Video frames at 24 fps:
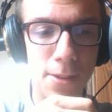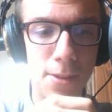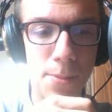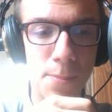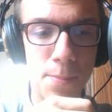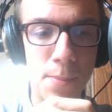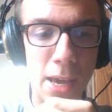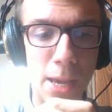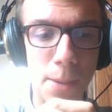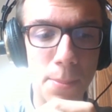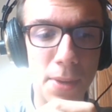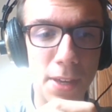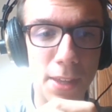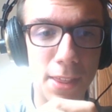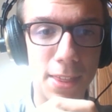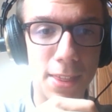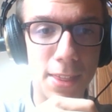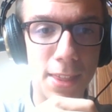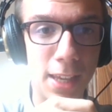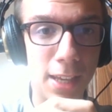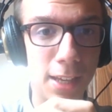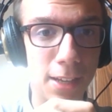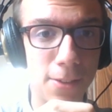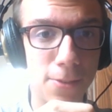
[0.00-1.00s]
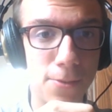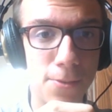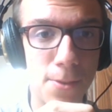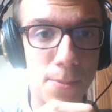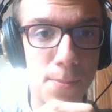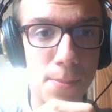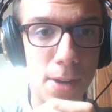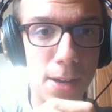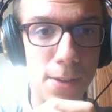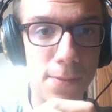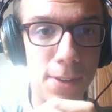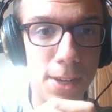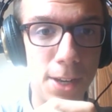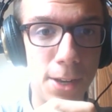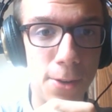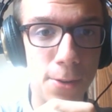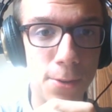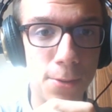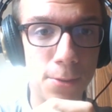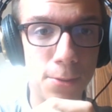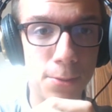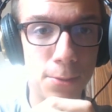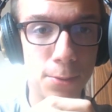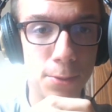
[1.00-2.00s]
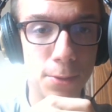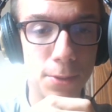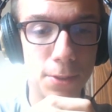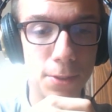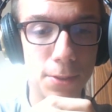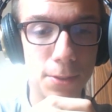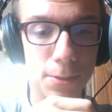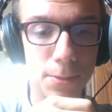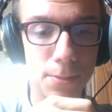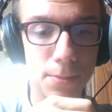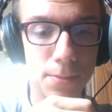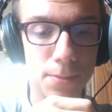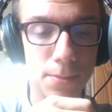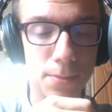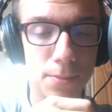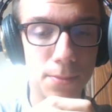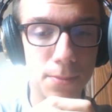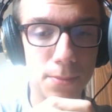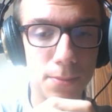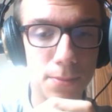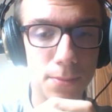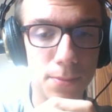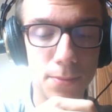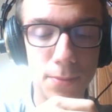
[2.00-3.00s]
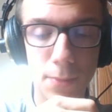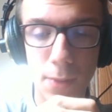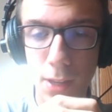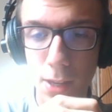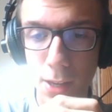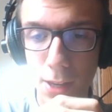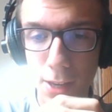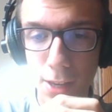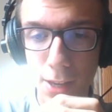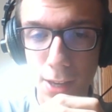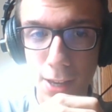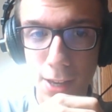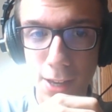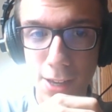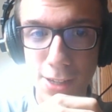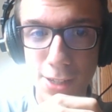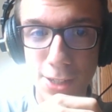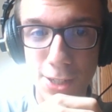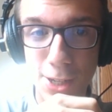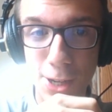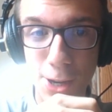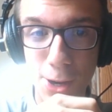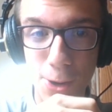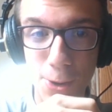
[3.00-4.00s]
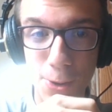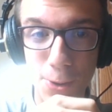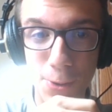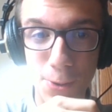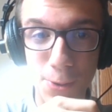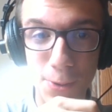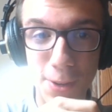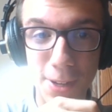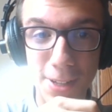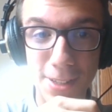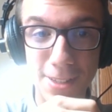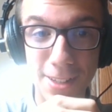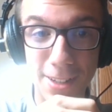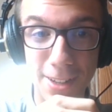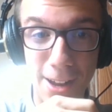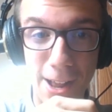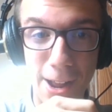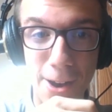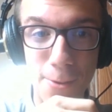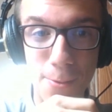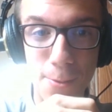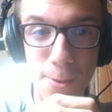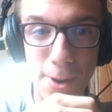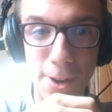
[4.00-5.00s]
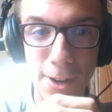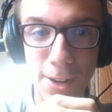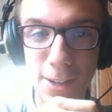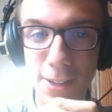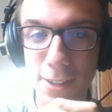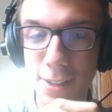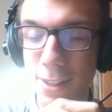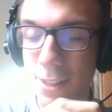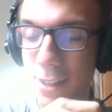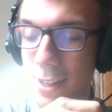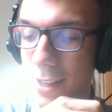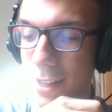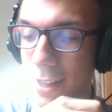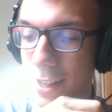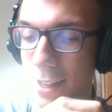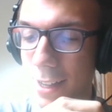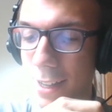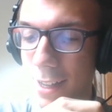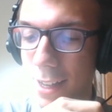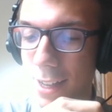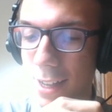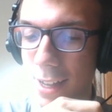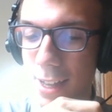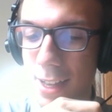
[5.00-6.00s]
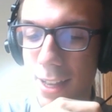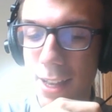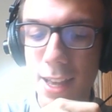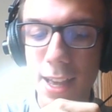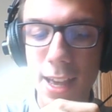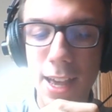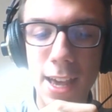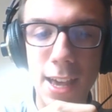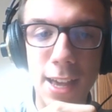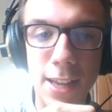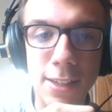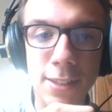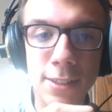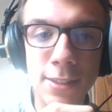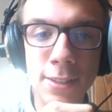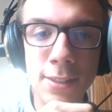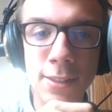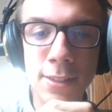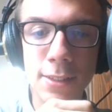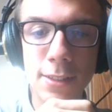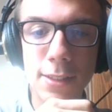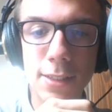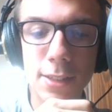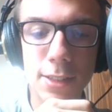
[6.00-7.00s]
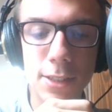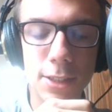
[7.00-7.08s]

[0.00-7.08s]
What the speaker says: maybe think from my videos. So it's a lot of work. And